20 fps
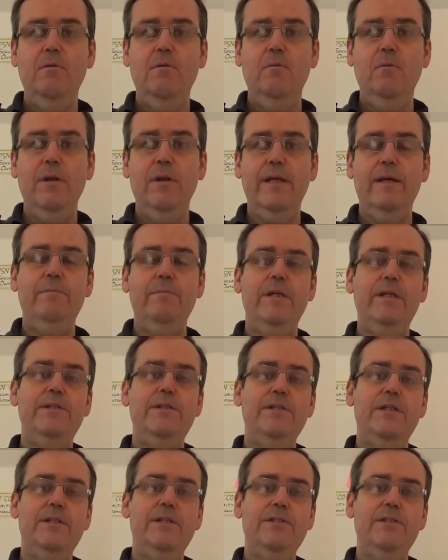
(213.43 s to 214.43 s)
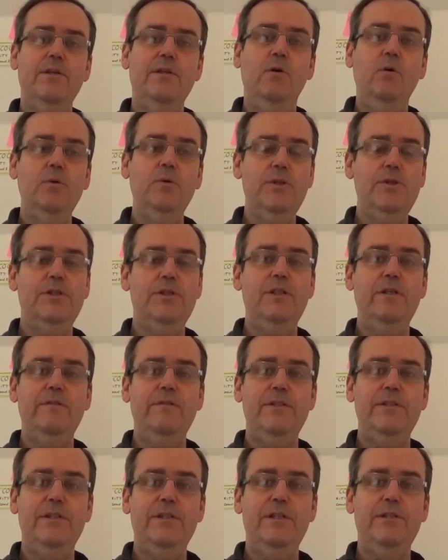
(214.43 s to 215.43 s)
What that means is that all the
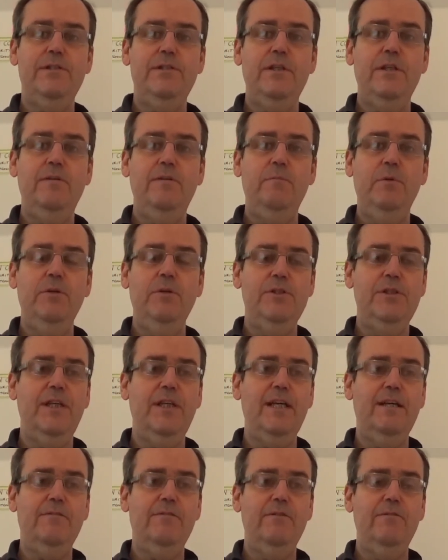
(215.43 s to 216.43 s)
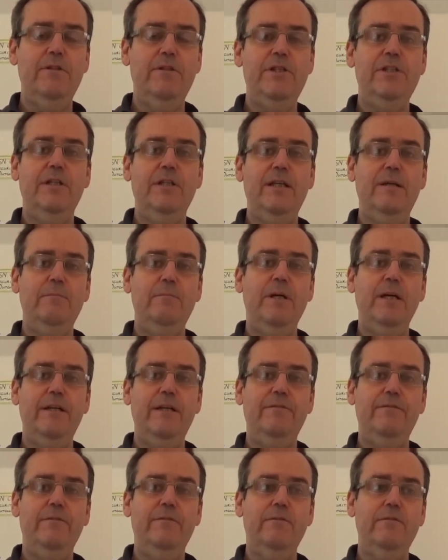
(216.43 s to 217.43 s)
services that you put together originally and
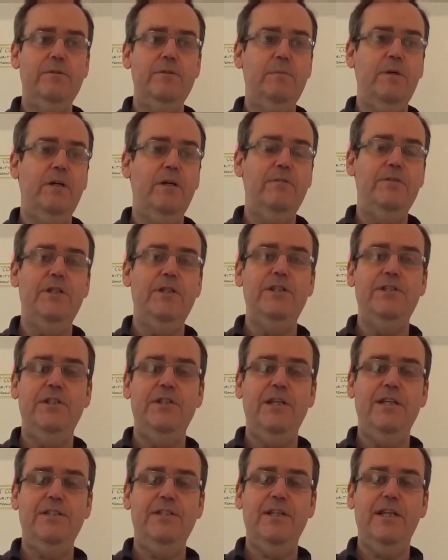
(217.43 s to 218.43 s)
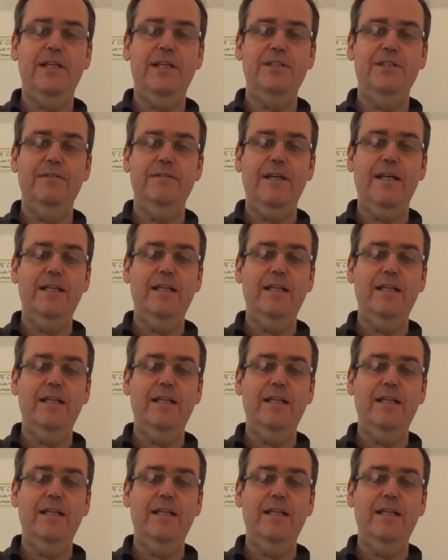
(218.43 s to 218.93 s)
paid for as part of GCSX